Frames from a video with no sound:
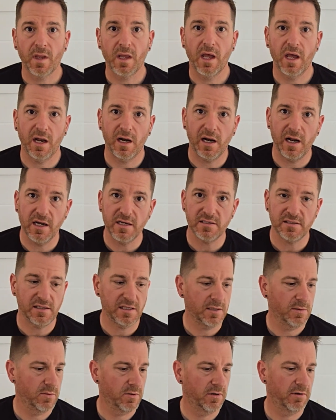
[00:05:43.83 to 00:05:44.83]
And
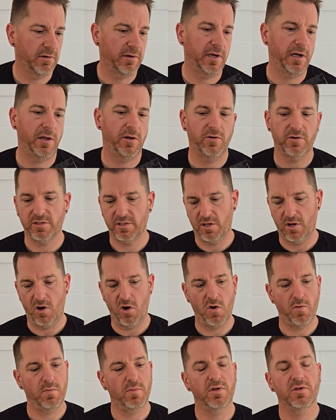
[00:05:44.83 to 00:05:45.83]
lastly, where it really looks at
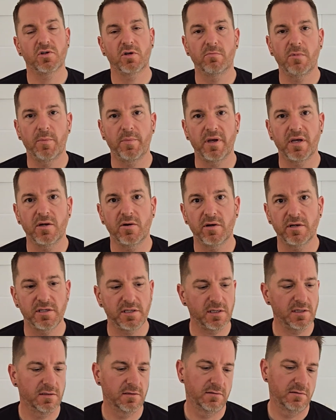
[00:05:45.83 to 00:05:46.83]
home is on my
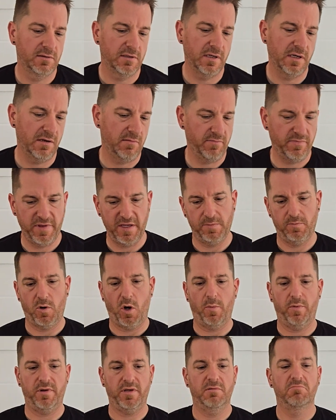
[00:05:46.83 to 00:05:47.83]
P90. That's
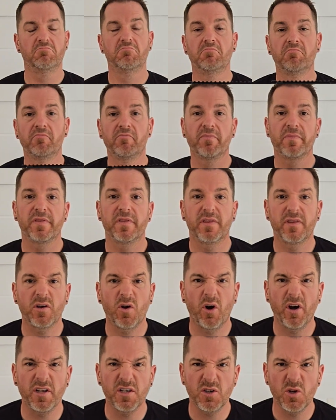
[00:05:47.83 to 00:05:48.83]
probably the
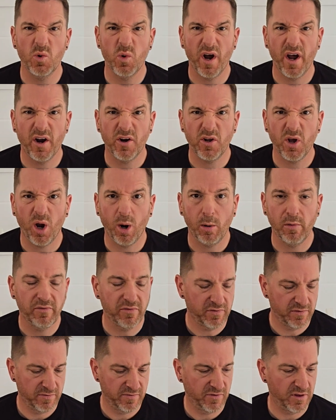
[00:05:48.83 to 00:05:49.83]
ideal way I'd go with
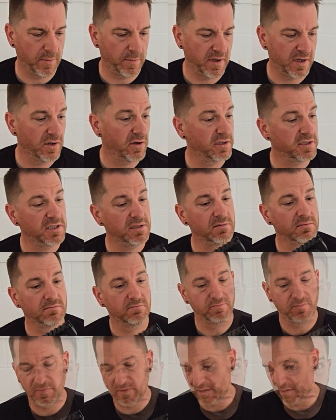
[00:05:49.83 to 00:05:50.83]
the P90.
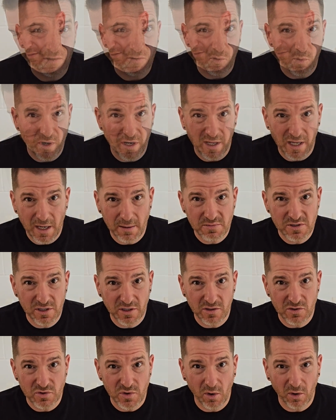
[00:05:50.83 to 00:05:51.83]
When it comes to
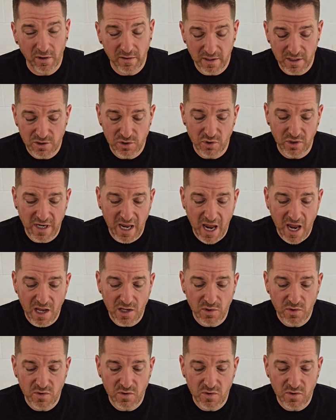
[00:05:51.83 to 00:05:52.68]
controlling these, you can